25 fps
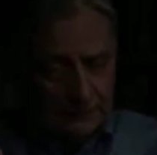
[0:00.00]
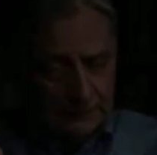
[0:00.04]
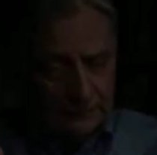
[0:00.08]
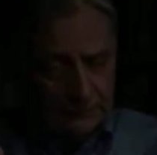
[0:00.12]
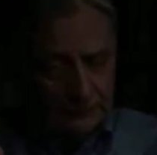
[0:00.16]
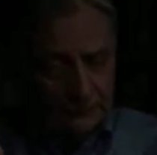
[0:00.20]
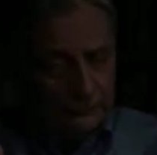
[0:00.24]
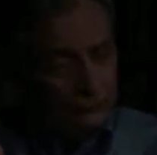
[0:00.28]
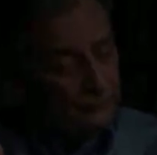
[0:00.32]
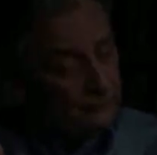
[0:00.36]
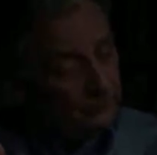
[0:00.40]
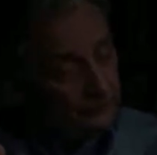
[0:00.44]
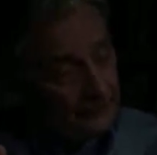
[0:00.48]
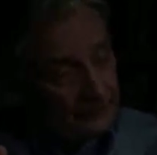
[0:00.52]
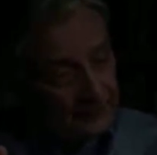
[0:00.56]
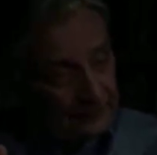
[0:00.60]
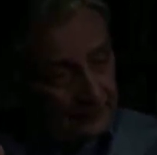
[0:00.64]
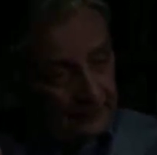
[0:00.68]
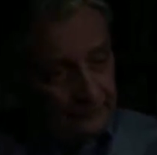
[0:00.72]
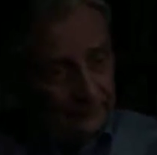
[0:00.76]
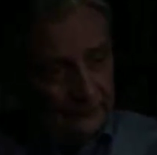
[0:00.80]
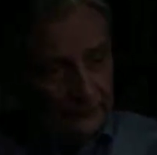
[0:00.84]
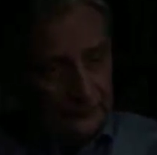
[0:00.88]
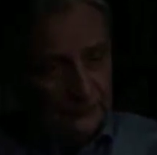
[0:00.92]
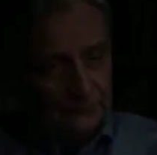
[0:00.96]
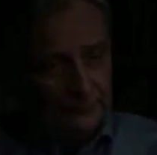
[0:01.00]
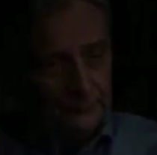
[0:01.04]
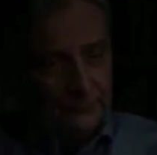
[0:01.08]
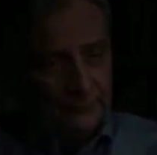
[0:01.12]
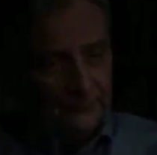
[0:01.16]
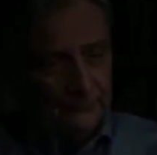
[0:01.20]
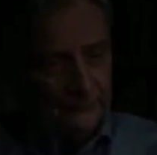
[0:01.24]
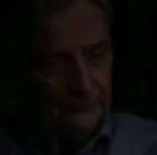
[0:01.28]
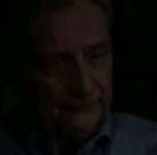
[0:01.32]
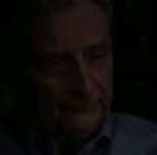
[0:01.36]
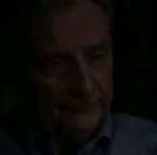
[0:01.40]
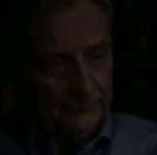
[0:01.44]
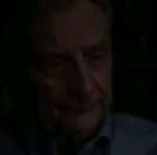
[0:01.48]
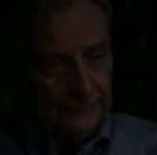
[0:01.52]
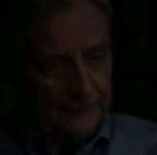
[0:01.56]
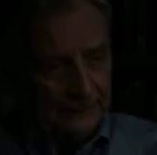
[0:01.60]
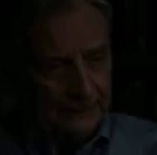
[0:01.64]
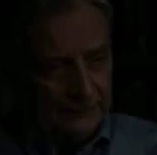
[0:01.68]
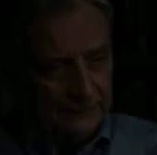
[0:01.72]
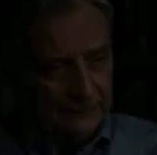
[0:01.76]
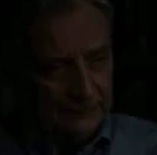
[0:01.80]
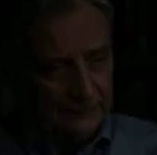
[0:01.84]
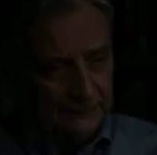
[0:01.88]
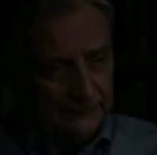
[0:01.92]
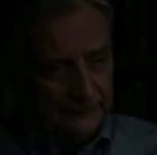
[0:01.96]
You can make that very beautiful
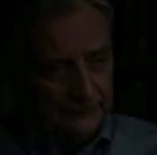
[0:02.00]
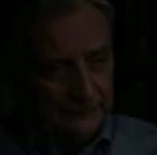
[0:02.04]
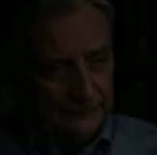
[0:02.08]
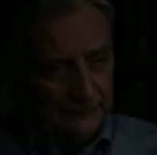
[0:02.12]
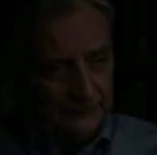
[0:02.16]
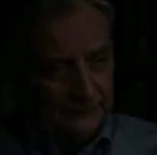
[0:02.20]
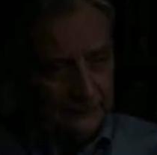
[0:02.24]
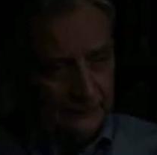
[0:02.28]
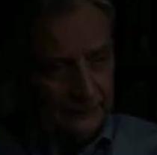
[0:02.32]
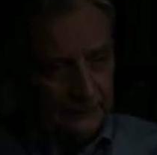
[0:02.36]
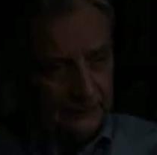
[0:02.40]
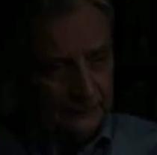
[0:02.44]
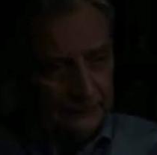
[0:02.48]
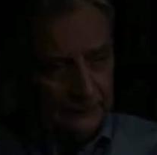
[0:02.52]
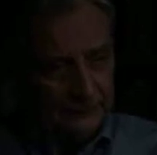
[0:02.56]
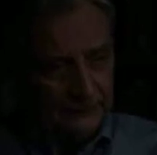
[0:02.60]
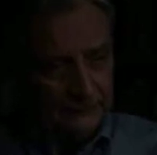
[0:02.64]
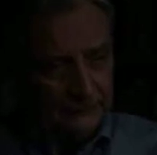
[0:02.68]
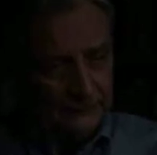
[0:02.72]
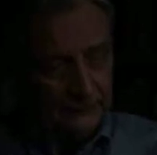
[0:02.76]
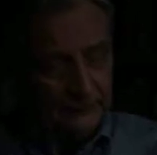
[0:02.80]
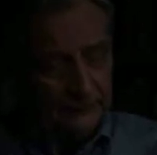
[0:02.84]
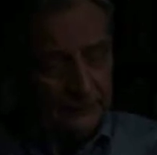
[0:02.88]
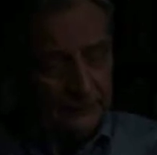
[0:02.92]
by artistic standards.